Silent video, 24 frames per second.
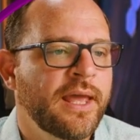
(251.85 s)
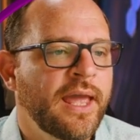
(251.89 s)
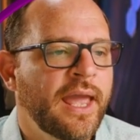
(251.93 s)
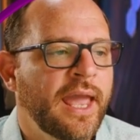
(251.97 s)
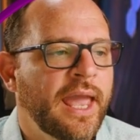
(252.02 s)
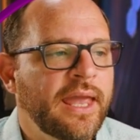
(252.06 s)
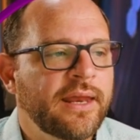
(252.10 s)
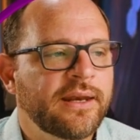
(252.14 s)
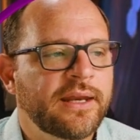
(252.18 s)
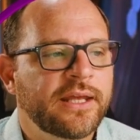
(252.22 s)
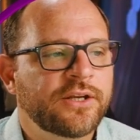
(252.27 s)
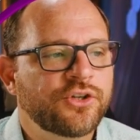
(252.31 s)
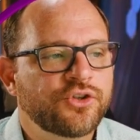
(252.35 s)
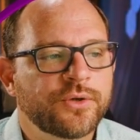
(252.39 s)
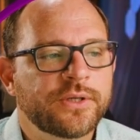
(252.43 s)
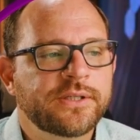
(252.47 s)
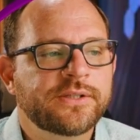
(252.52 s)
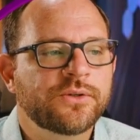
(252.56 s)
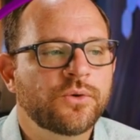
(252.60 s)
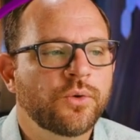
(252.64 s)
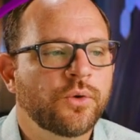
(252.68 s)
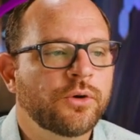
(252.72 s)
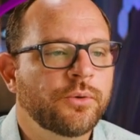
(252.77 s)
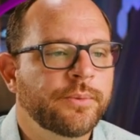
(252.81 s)
And
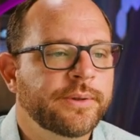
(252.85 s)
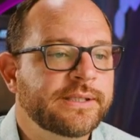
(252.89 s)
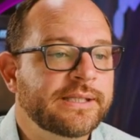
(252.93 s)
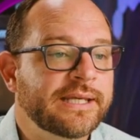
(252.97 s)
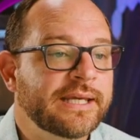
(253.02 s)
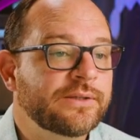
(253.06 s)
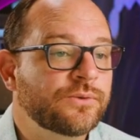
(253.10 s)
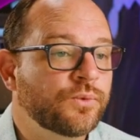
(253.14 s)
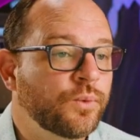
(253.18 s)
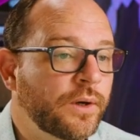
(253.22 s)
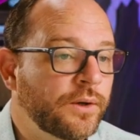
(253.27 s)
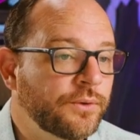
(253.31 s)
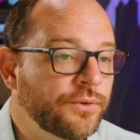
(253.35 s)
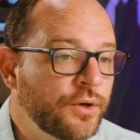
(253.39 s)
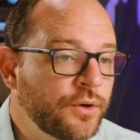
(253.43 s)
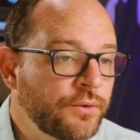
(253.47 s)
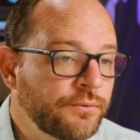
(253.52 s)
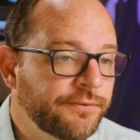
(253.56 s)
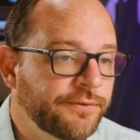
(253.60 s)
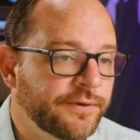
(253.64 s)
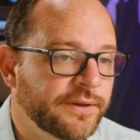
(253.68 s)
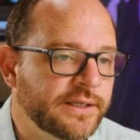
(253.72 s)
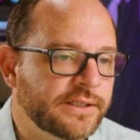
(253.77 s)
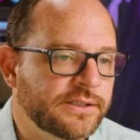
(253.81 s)
Andreessen Horowitz is well known
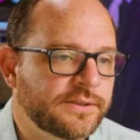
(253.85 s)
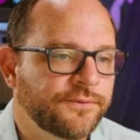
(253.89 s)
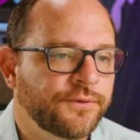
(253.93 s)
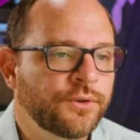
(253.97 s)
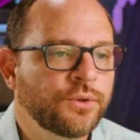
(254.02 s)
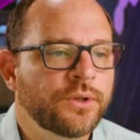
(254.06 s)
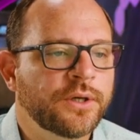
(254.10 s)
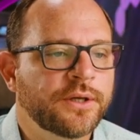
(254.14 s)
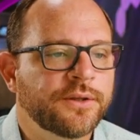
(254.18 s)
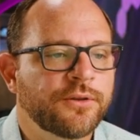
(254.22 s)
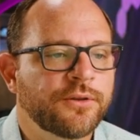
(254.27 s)
for this. If you look at their